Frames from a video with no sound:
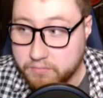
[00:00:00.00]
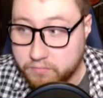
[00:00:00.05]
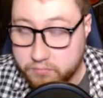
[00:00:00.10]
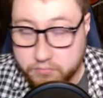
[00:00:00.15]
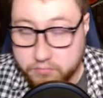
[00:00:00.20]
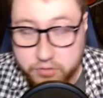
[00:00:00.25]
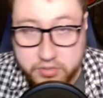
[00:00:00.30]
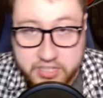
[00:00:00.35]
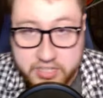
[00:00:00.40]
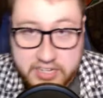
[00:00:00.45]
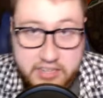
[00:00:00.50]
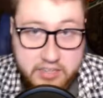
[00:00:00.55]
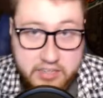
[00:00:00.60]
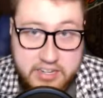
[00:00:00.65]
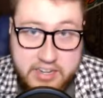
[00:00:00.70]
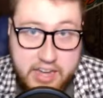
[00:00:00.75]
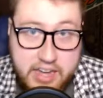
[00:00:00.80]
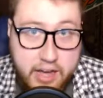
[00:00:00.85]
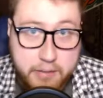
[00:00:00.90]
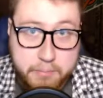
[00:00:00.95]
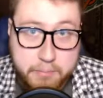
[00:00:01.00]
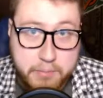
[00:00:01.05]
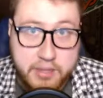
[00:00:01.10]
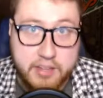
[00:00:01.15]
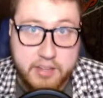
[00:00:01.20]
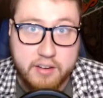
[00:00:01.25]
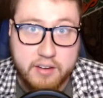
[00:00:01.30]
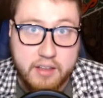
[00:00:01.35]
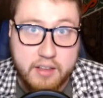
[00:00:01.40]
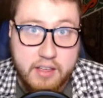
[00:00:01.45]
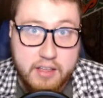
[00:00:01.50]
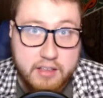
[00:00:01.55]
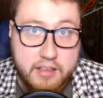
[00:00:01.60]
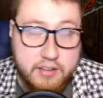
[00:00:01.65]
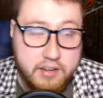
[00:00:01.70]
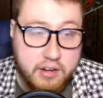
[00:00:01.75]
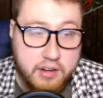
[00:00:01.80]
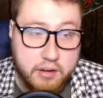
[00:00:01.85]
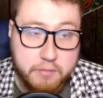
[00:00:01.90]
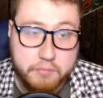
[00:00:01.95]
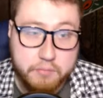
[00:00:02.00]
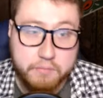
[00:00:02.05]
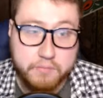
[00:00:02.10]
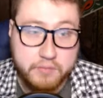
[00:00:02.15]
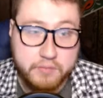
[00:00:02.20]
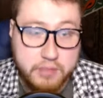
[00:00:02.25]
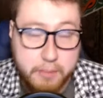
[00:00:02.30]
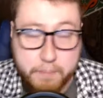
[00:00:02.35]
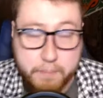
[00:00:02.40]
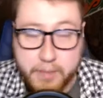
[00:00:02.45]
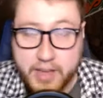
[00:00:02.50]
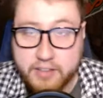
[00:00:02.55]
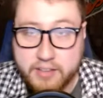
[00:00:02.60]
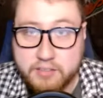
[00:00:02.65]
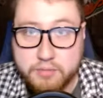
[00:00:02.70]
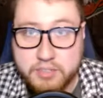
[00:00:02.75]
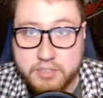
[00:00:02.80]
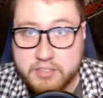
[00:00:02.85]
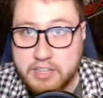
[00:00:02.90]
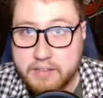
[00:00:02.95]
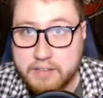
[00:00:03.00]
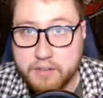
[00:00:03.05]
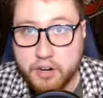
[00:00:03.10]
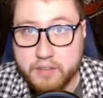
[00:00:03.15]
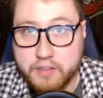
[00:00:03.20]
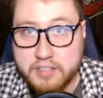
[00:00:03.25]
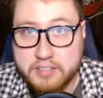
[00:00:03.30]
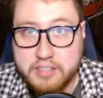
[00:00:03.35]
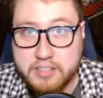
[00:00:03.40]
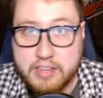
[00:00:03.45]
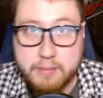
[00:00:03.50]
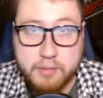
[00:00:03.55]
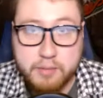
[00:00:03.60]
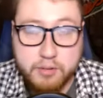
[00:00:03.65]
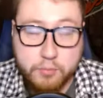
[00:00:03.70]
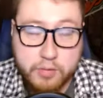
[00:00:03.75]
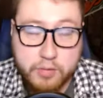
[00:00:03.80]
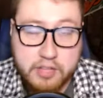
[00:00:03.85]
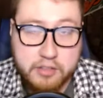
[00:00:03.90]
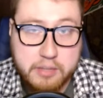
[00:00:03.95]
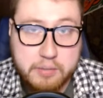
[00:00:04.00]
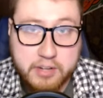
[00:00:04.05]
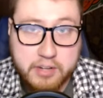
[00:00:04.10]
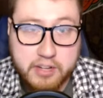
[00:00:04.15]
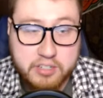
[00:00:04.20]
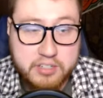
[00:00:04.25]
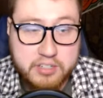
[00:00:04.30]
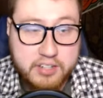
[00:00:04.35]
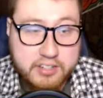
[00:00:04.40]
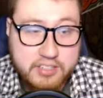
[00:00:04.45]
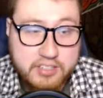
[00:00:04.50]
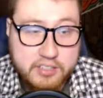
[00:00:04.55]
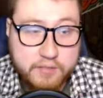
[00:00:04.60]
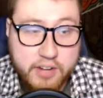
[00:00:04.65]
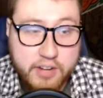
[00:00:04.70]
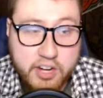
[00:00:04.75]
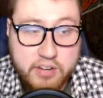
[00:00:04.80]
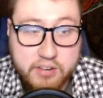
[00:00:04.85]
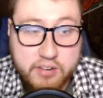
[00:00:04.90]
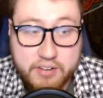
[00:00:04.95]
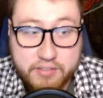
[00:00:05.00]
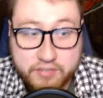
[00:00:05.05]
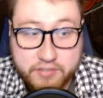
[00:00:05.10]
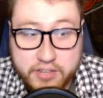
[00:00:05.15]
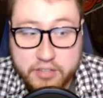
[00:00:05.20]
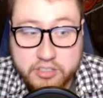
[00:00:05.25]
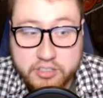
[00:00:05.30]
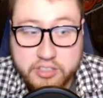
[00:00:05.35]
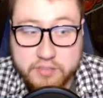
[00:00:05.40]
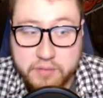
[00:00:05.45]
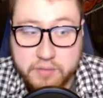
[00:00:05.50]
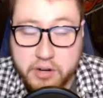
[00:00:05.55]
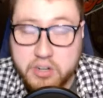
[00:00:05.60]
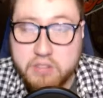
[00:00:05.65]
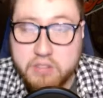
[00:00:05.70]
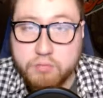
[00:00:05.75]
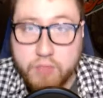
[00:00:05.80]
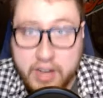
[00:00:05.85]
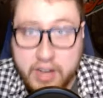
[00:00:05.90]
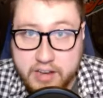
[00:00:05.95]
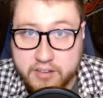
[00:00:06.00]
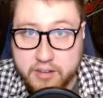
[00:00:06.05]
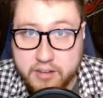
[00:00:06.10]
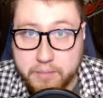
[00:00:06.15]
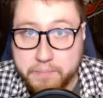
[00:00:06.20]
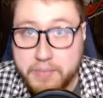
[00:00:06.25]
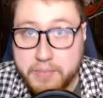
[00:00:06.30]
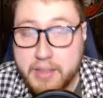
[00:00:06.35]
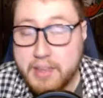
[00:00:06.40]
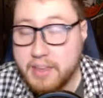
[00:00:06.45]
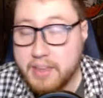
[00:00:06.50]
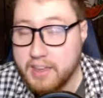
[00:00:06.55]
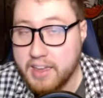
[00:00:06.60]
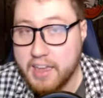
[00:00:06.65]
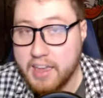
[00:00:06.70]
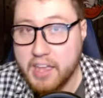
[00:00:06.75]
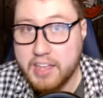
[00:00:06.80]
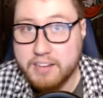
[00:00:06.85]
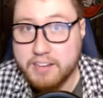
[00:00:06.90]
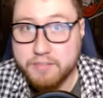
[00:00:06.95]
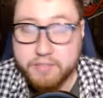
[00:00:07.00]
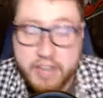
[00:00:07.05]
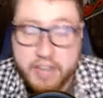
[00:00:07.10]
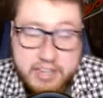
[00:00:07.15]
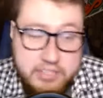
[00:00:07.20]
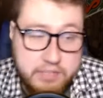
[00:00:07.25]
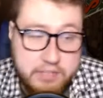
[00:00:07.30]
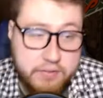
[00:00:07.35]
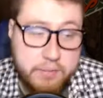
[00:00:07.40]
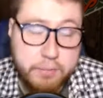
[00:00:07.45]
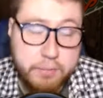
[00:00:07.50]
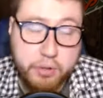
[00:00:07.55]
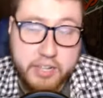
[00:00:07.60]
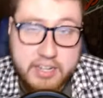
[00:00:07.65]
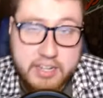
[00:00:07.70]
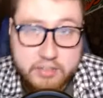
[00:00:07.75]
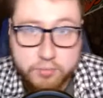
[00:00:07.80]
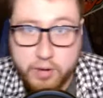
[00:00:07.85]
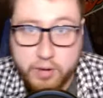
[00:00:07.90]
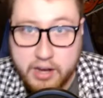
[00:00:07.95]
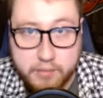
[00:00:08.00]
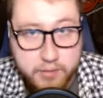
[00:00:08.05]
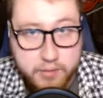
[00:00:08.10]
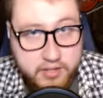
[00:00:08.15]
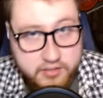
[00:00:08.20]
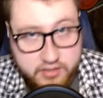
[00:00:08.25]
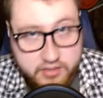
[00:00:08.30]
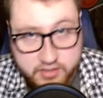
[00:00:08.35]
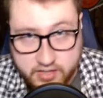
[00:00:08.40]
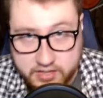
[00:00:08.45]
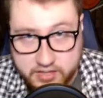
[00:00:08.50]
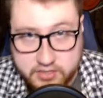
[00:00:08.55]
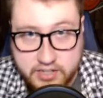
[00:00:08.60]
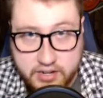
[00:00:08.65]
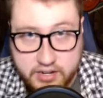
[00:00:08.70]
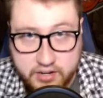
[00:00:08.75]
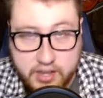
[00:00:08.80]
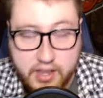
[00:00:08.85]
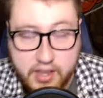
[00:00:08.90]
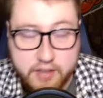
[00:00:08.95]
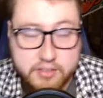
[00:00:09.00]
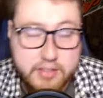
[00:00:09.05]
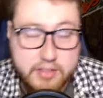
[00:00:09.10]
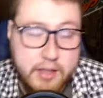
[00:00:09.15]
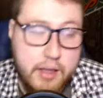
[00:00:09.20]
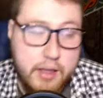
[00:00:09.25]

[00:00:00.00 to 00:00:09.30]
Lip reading: routinely not been, the best receiver of this team in the weekly production because it feels just very random. And fantasy football is random because of the touchdown counts.